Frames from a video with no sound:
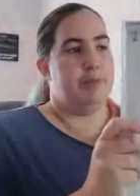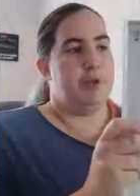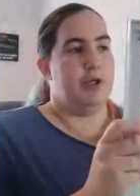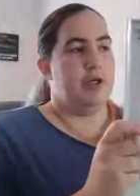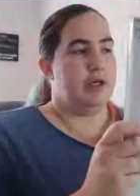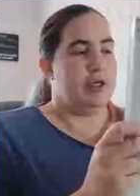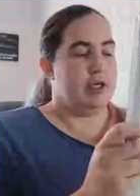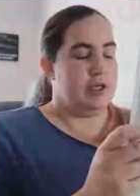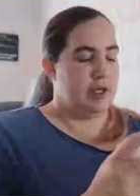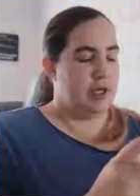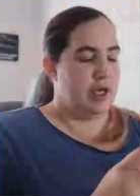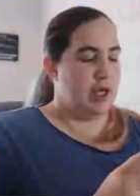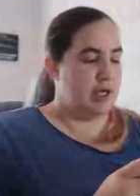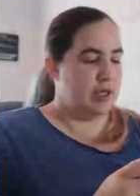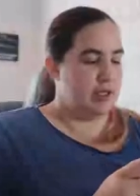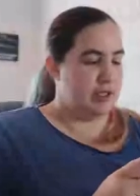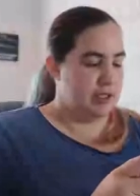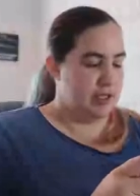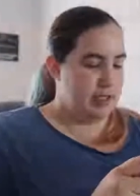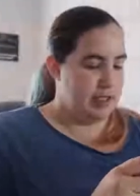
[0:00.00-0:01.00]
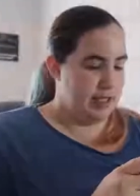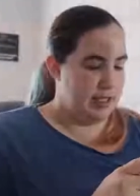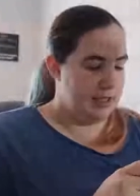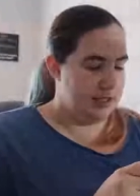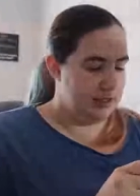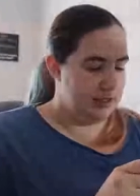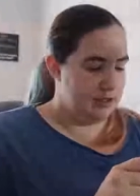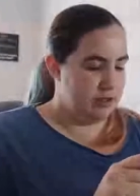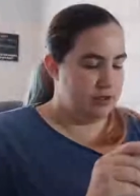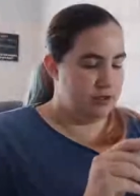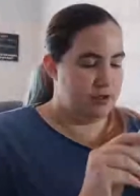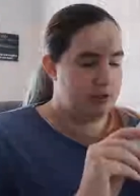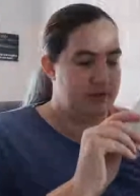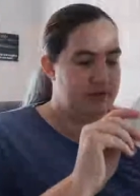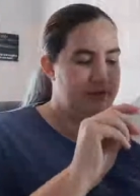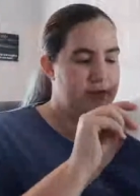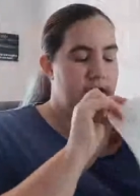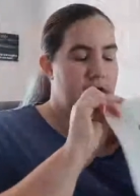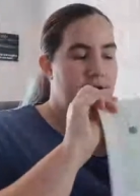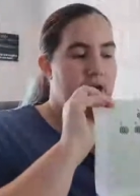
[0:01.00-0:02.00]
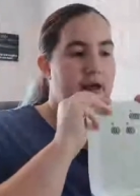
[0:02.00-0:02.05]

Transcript: book and it's sort of